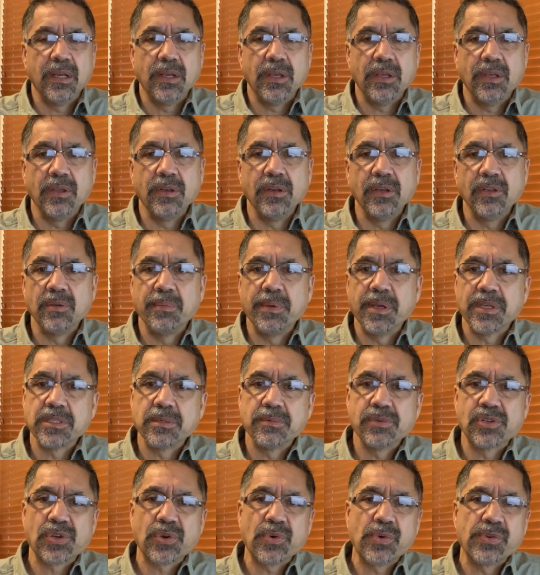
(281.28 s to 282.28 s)
You need to make
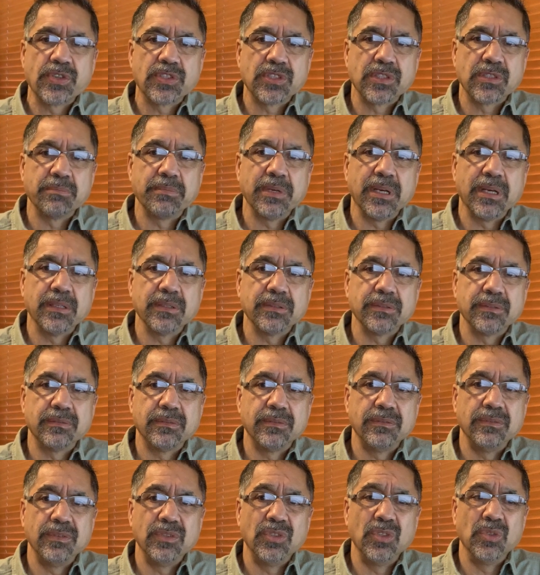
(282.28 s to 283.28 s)
some choices about
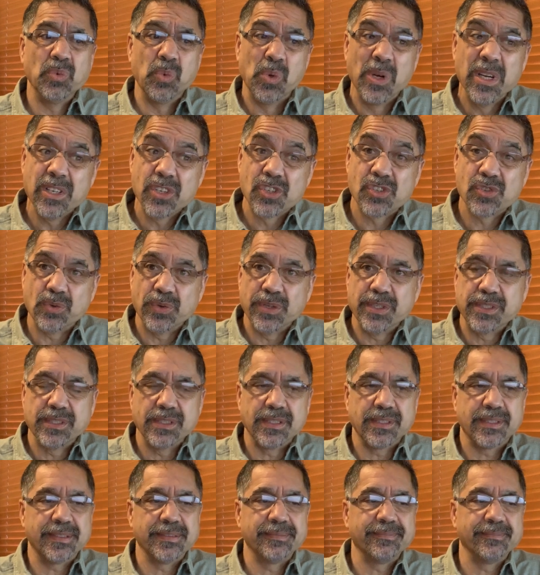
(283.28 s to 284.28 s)
your word
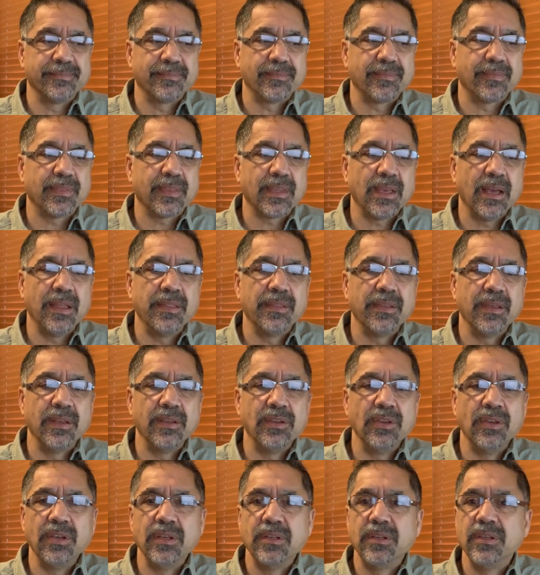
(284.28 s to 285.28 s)
choices. And then
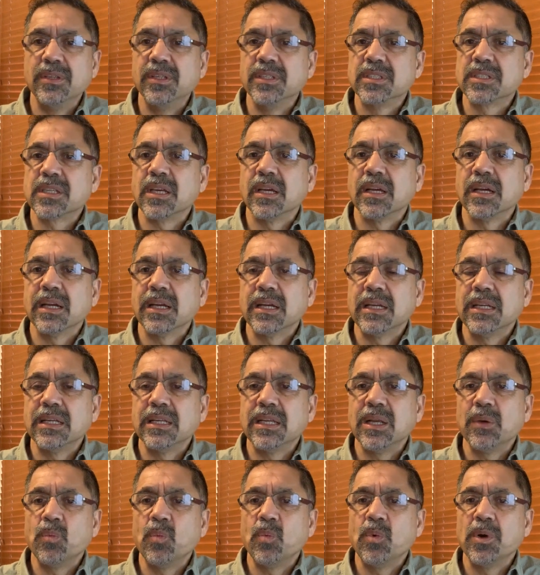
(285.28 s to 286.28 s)
you need to
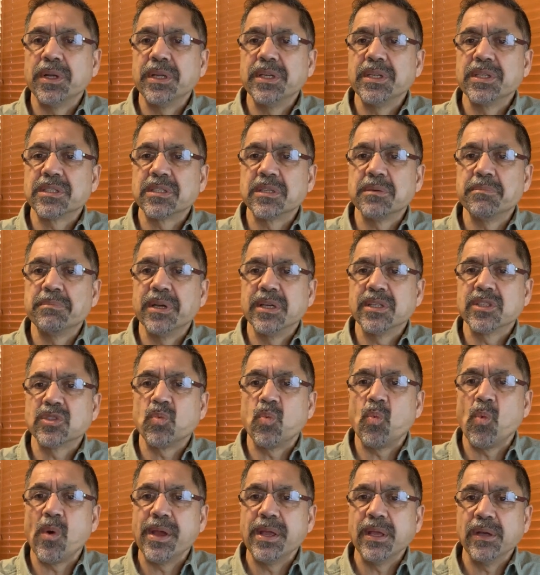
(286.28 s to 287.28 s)
decide what is the best
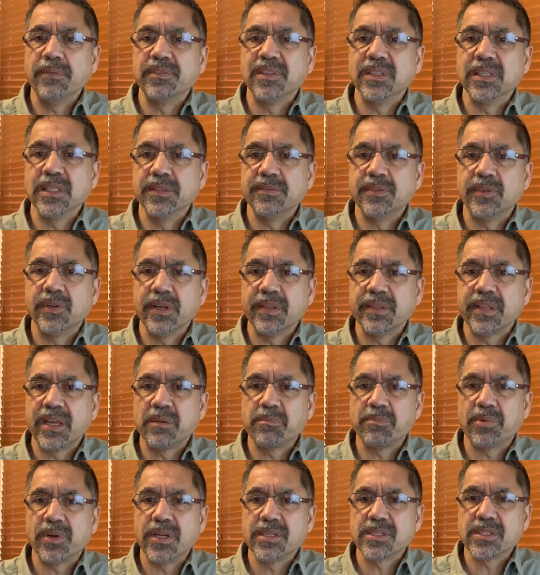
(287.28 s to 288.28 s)
way of delivering
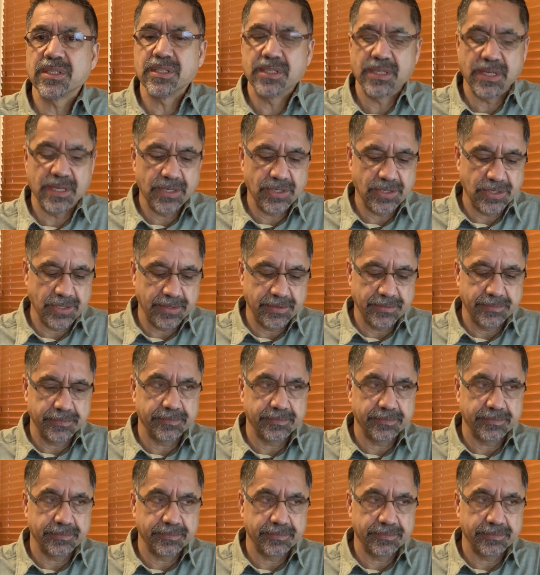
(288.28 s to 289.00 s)
that presentation.